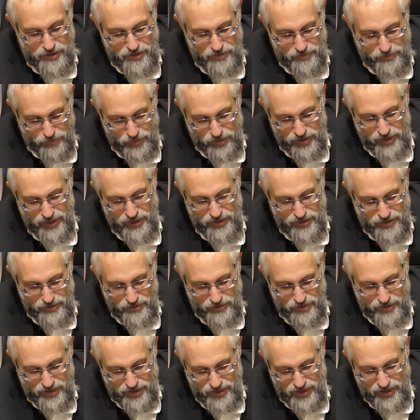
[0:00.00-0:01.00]
fall
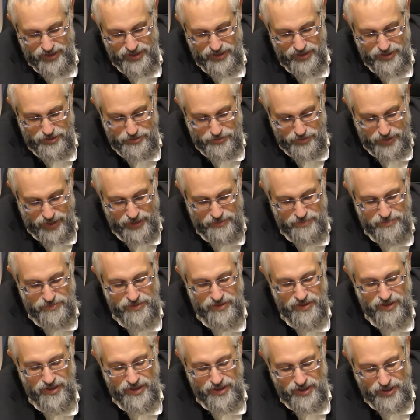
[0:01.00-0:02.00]
into the trap
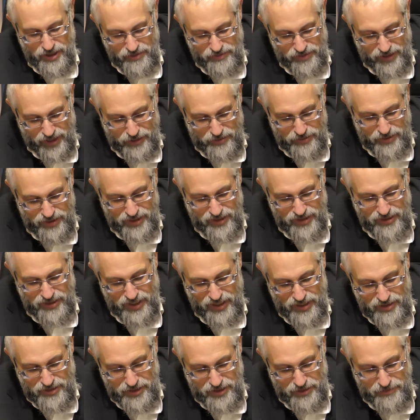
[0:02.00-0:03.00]
of arrogance
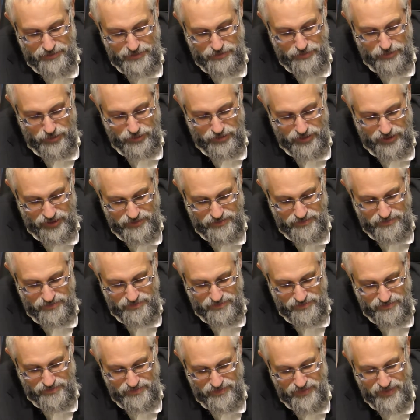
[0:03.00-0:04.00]
and he's going to be broken.
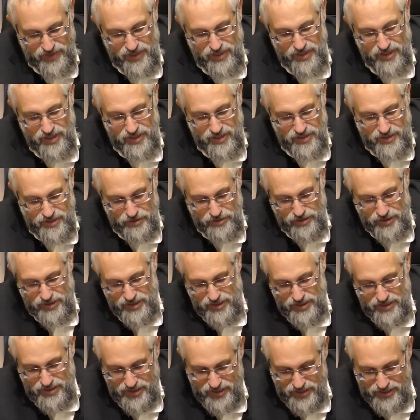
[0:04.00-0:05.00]
So
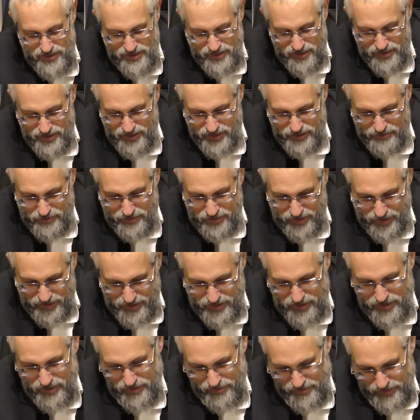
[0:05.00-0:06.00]
this is his
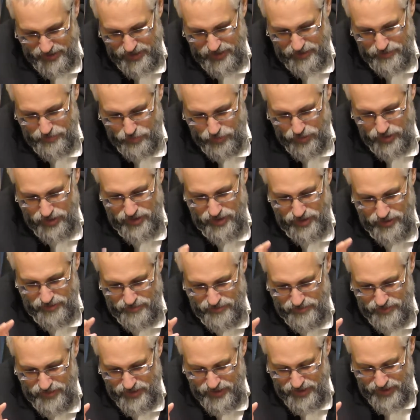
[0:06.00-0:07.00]
introduction, or the point
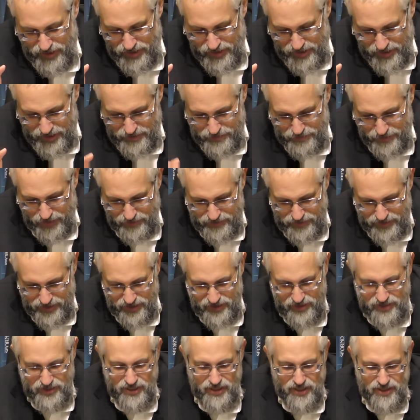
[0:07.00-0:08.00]
of this
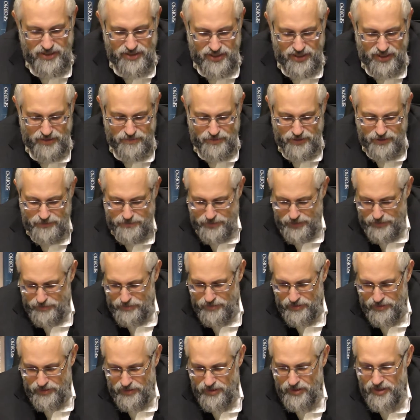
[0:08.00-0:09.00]
mafsid, that when
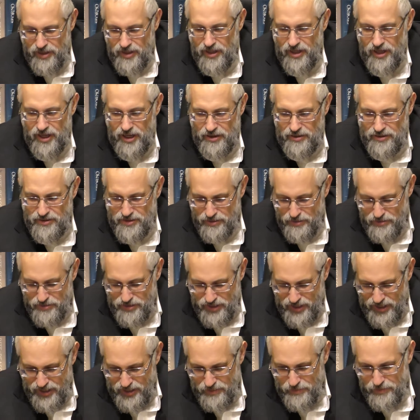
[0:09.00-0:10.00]
people are
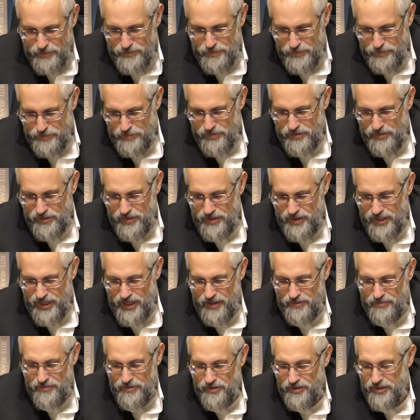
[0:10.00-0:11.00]
associated with people that
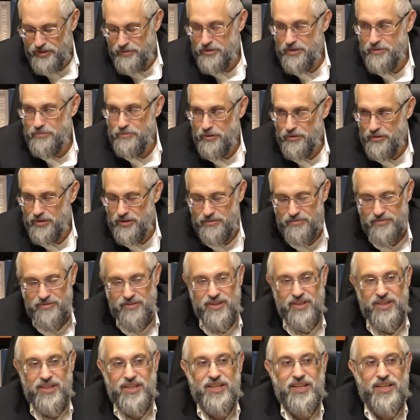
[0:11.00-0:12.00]
have an ulterior motive
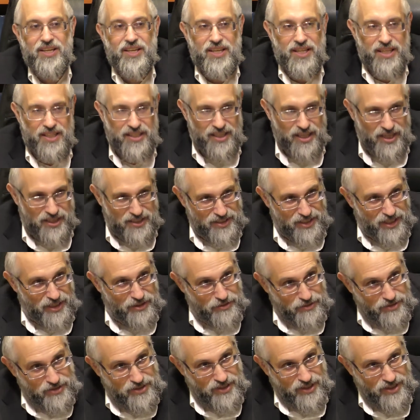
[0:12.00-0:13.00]
in getting their
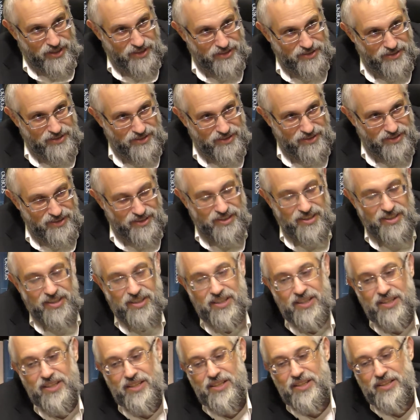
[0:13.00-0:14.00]
good side,
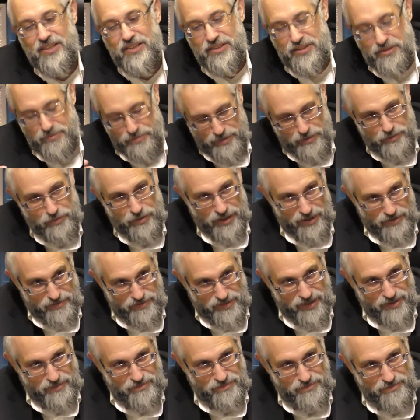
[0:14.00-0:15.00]
so beware
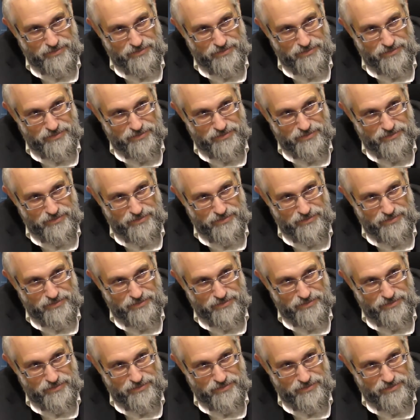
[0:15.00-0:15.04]
of them,